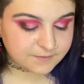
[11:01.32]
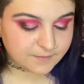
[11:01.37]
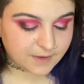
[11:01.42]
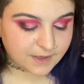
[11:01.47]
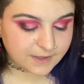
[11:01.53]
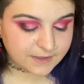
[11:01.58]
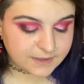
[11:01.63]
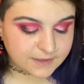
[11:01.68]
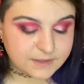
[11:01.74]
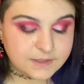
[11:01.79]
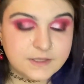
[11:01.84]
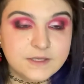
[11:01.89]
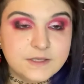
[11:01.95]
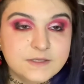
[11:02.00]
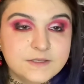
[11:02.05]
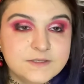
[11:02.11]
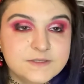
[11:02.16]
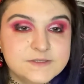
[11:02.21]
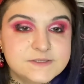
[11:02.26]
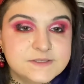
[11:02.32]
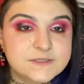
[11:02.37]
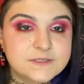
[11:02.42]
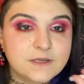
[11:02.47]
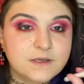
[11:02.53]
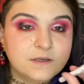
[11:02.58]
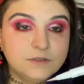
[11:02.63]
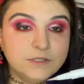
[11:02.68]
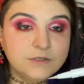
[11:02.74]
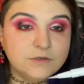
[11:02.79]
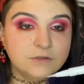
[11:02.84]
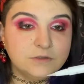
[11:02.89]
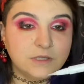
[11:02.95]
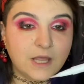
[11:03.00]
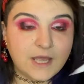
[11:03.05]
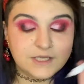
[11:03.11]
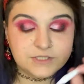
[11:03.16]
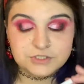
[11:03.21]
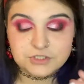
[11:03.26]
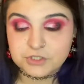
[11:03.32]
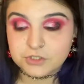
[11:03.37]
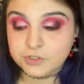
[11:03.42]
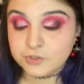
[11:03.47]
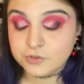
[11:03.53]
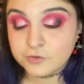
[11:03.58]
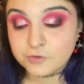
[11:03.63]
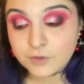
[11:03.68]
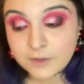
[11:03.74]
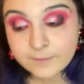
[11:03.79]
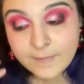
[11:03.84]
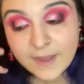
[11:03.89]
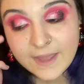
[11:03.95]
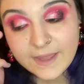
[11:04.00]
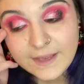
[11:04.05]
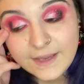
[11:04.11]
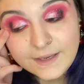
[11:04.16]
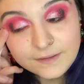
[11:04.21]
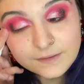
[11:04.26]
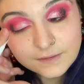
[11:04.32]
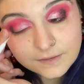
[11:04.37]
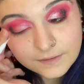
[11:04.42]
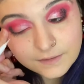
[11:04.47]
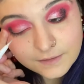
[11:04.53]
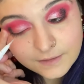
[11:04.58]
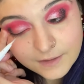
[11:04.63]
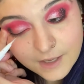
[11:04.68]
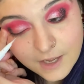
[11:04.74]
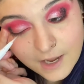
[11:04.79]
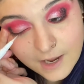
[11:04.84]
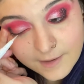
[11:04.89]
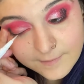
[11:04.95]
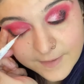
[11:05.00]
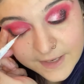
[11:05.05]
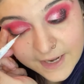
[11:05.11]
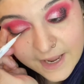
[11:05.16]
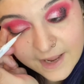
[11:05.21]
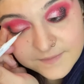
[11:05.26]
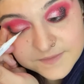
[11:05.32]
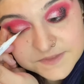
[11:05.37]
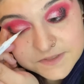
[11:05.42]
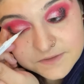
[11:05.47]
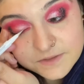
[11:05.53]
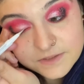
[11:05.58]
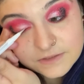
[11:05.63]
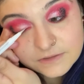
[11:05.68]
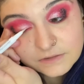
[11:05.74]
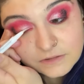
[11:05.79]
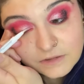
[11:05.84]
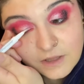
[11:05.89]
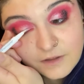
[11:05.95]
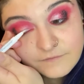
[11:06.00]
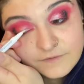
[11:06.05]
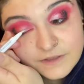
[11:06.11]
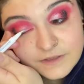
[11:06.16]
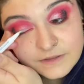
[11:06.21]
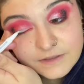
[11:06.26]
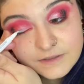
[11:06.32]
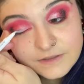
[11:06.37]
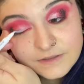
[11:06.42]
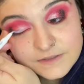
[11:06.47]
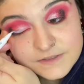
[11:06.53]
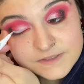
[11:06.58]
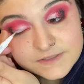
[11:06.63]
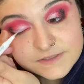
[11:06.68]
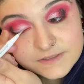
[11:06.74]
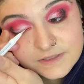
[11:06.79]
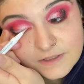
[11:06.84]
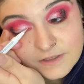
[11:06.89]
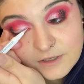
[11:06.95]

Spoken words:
my Kiss Clear Lash Glue pen. I've been absolutely loving this.